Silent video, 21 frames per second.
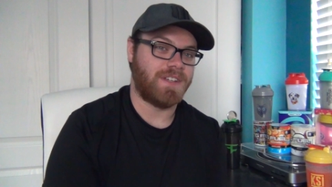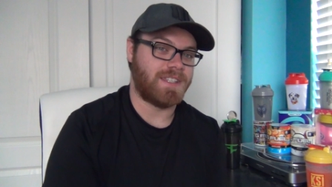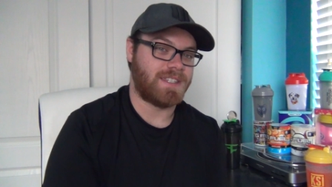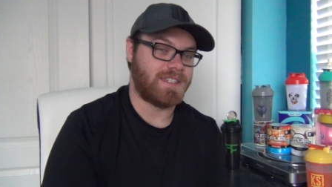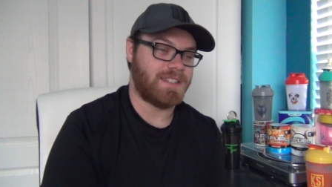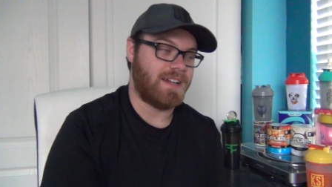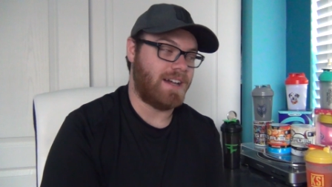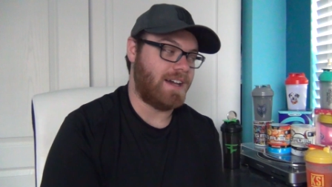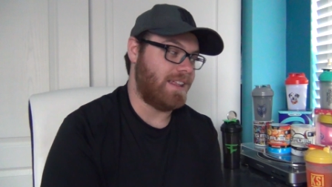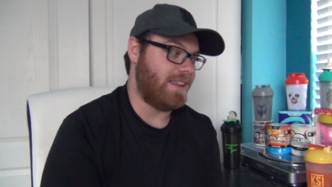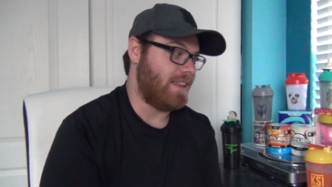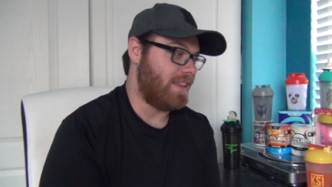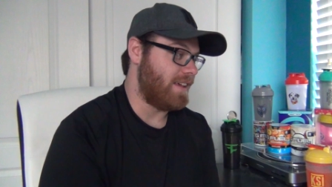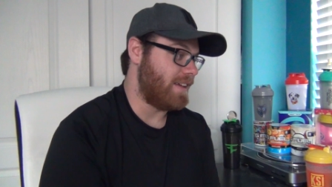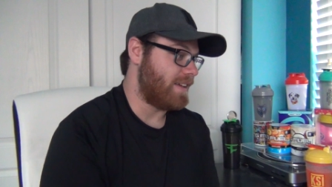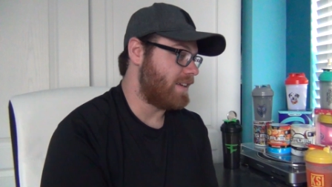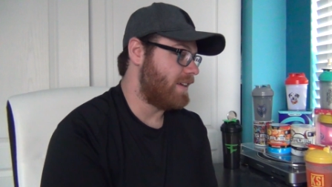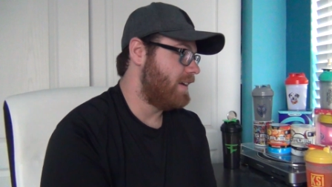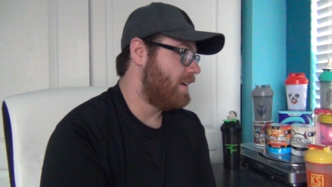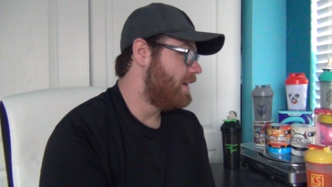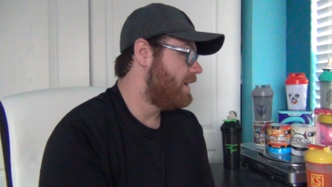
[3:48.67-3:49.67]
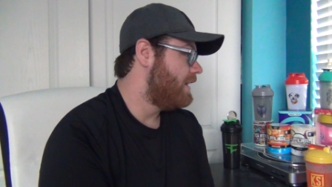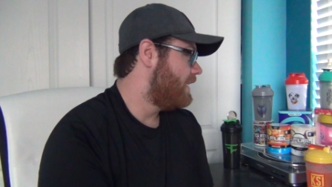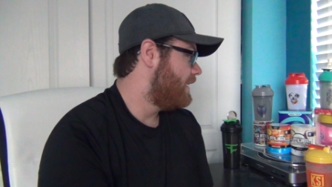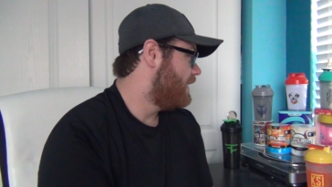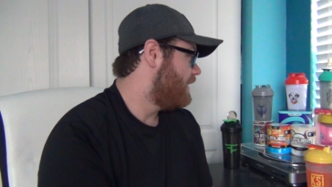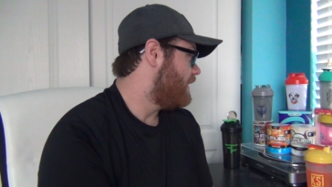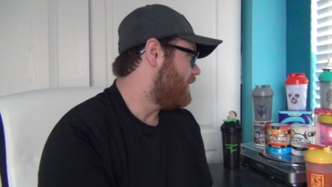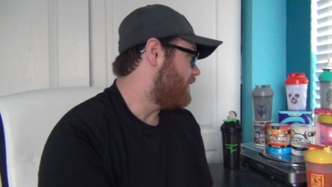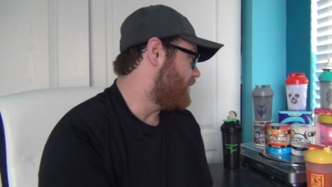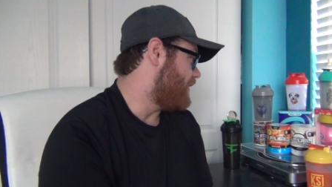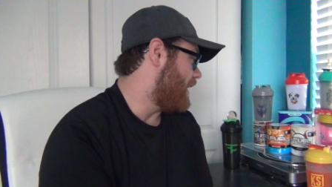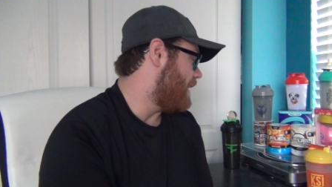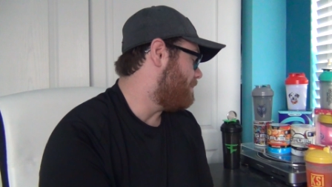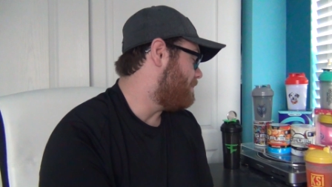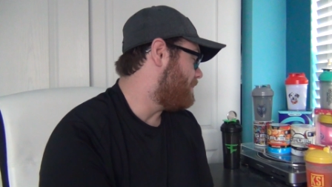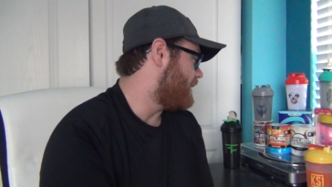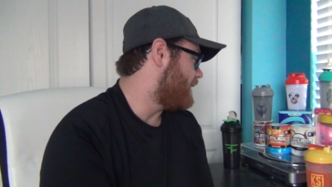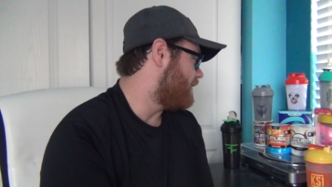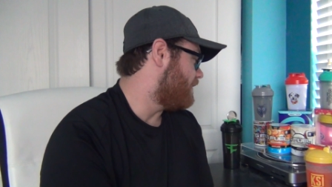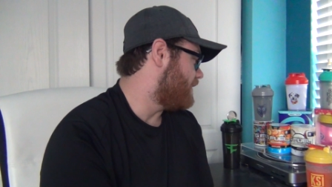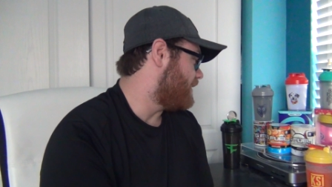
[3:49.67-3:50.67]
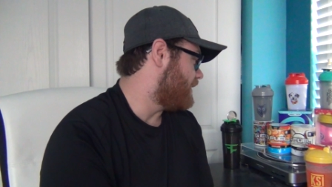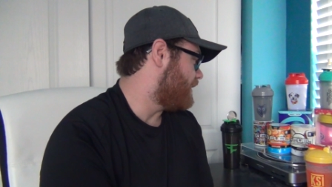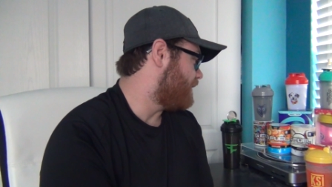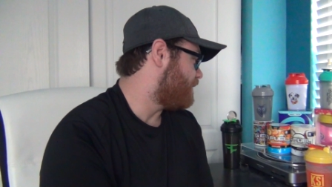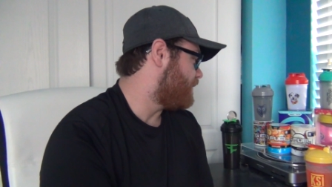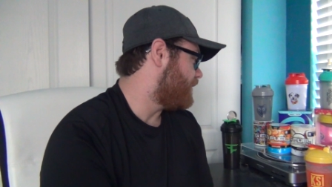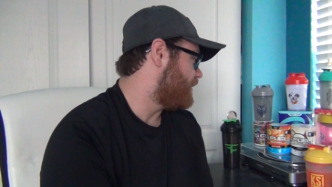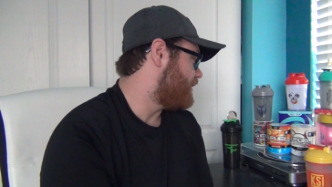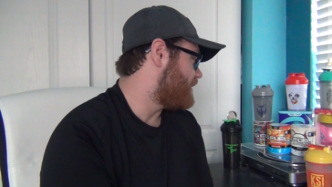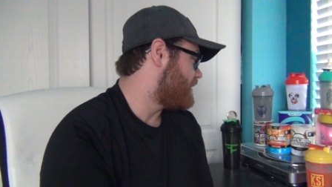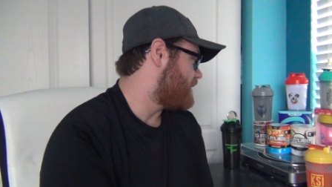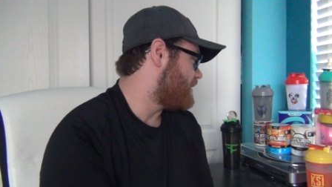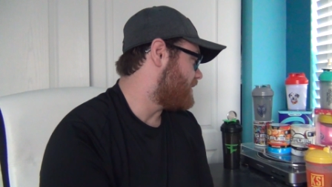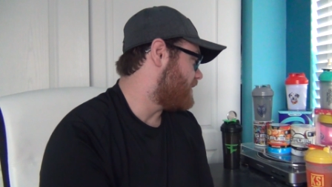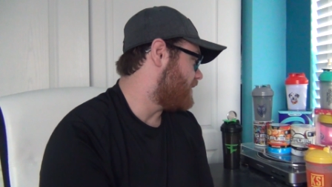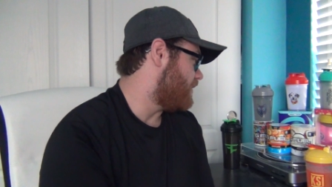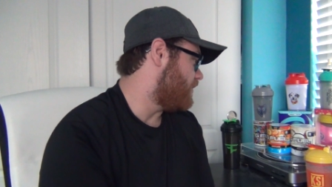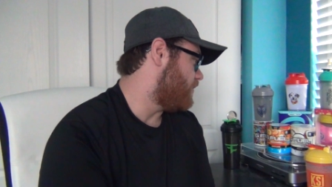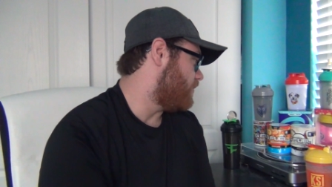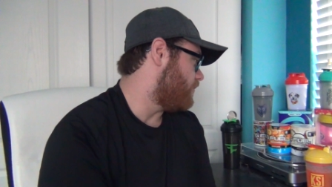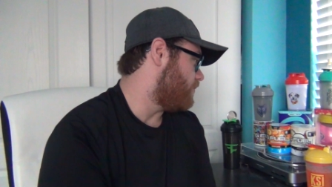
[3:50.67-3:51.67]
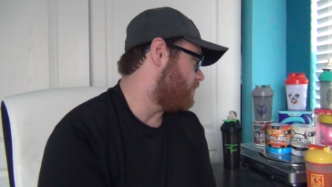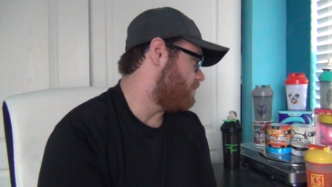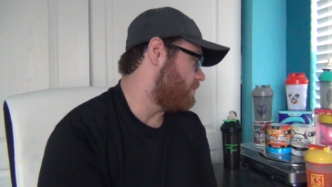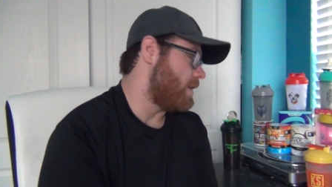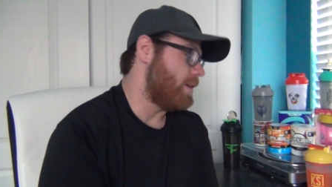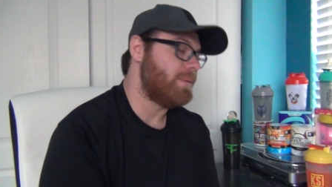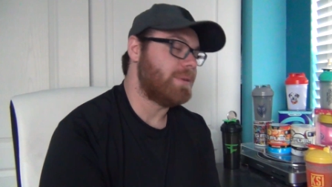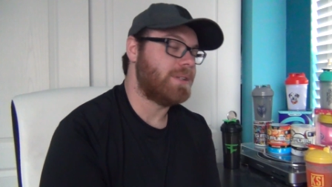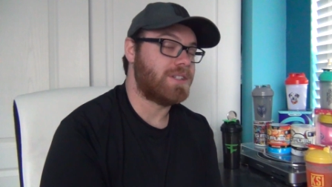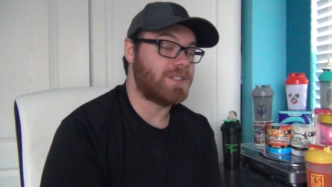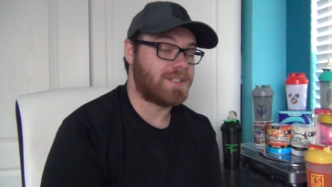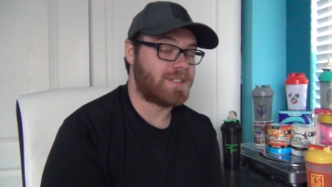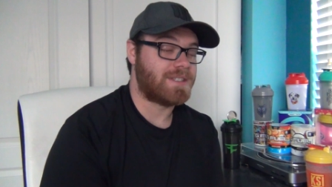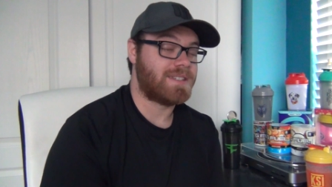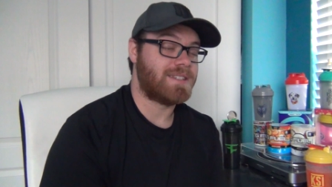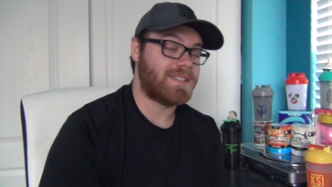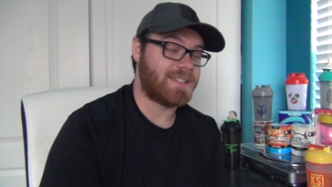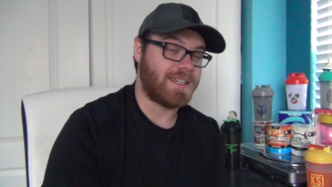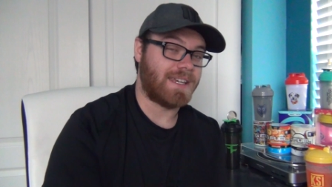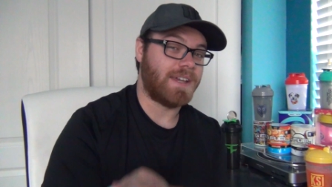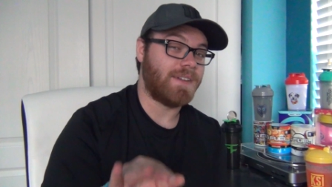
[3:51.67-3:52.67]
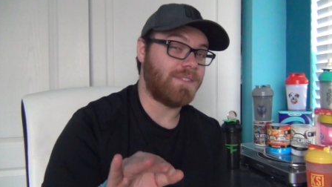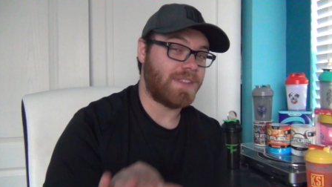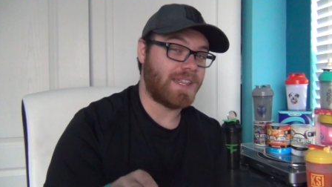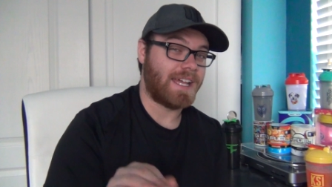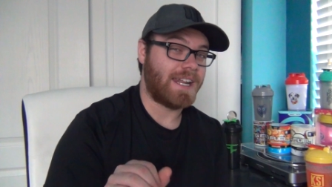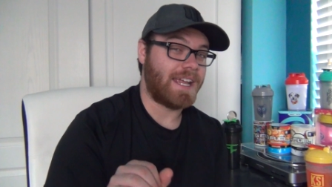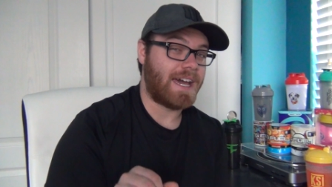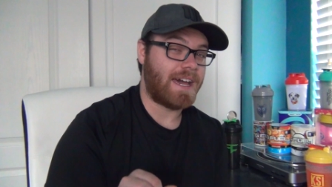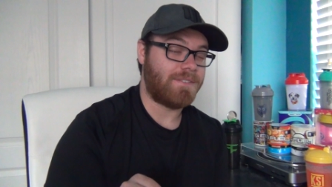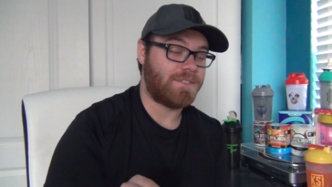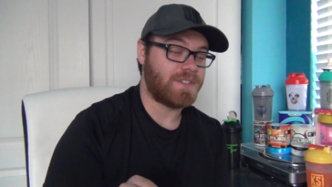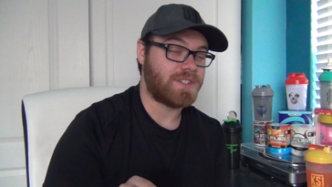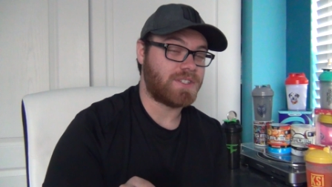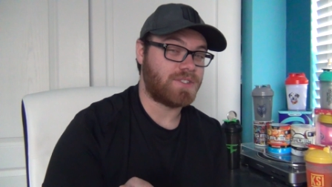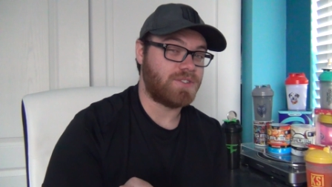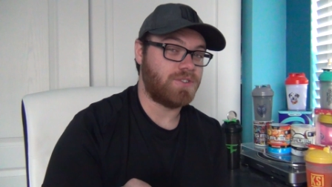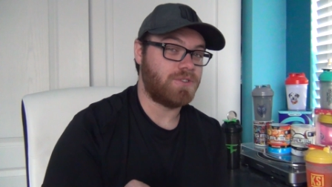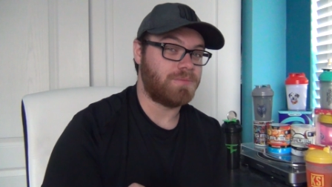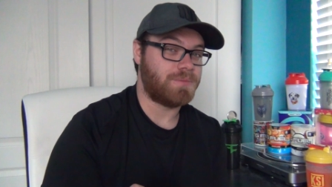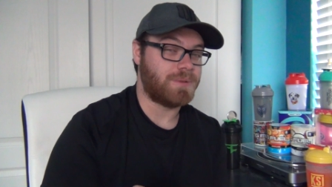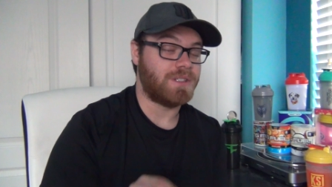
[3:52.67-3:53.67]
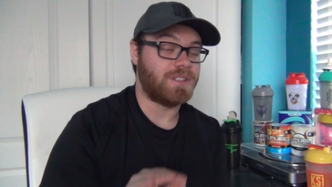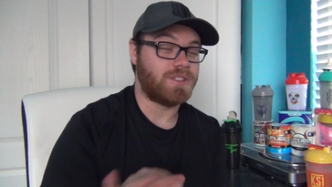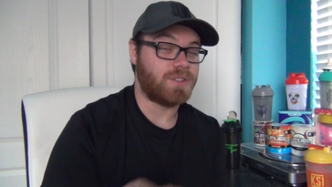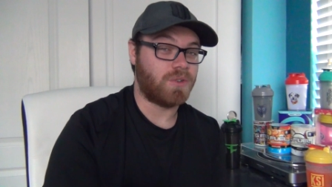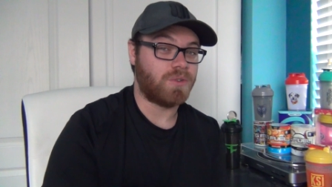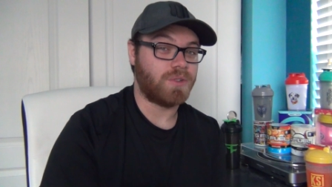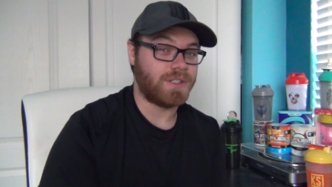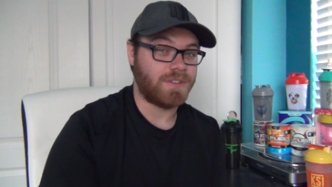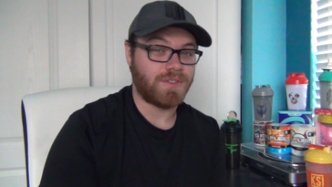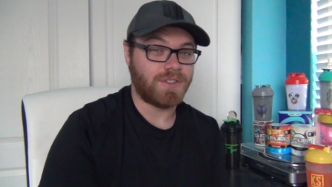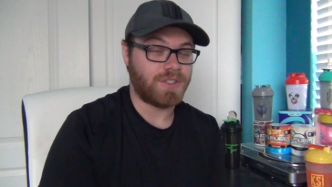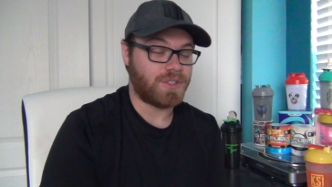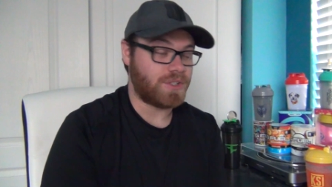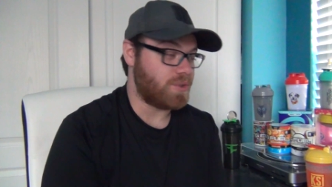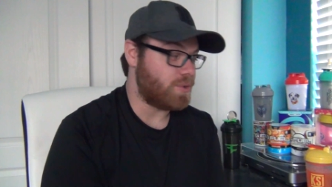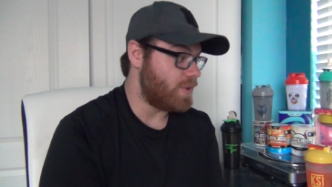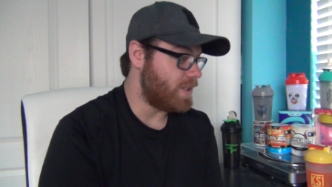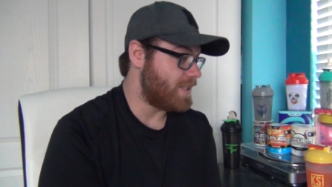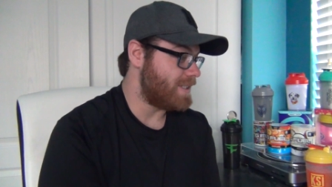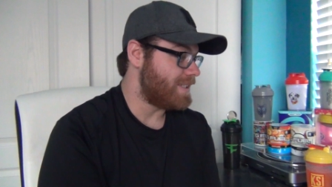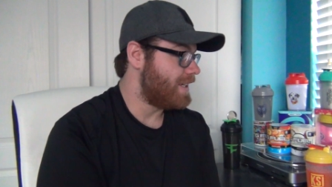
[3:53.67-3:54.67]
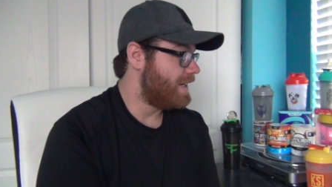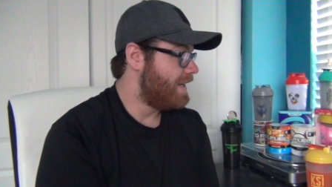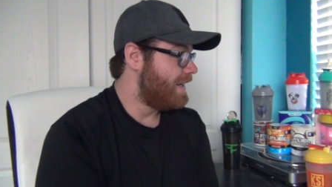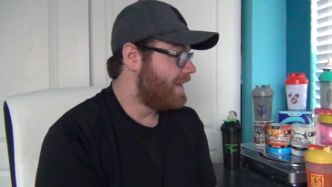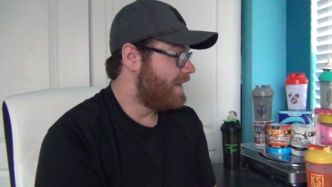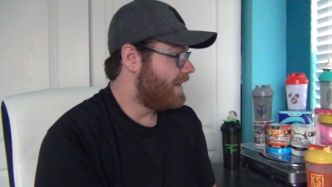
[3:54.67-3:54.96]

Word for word: It's not like that big of a difference, so maybe just save that half a scoop and don't even do it.